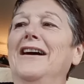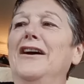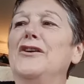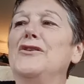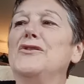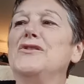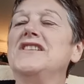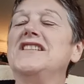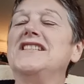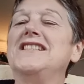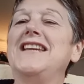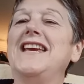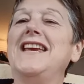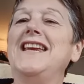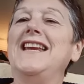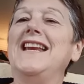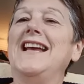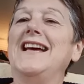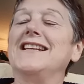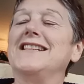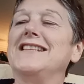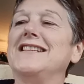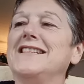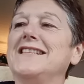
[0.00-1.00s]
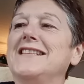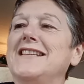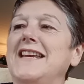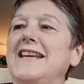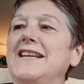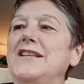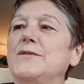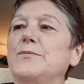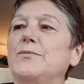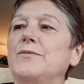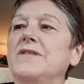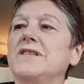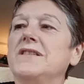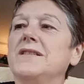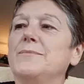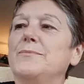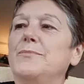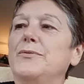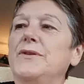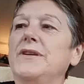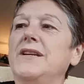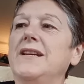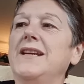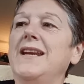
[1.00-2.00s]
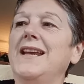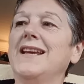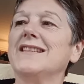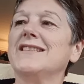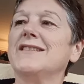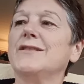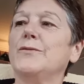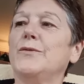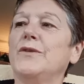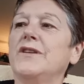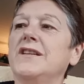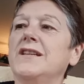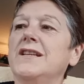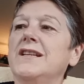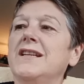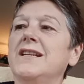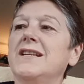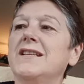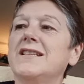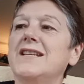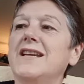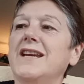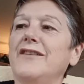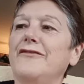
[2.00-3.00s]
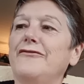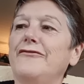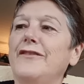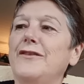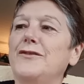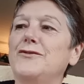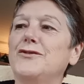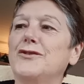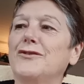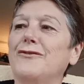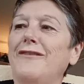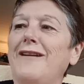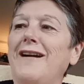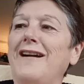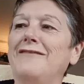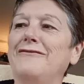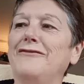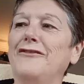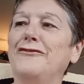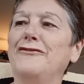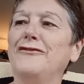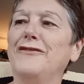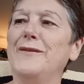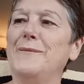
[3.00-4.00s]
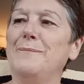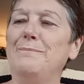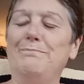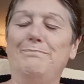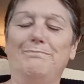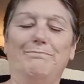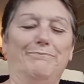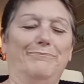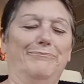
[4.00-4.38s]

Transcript: Oh, to take that to Sainsbury's and put it next to one and then take a photograph of them.